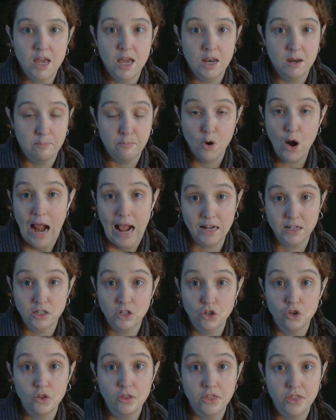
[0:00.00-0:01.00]
kind of
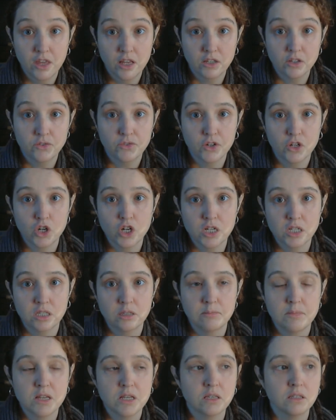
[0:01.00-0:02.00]
practical things for
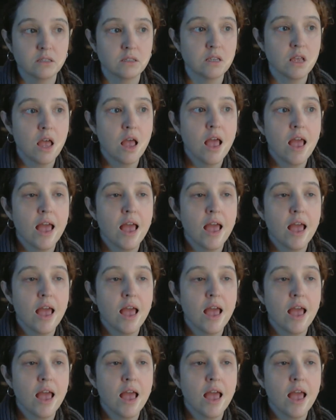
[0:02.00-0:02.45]
Christmas.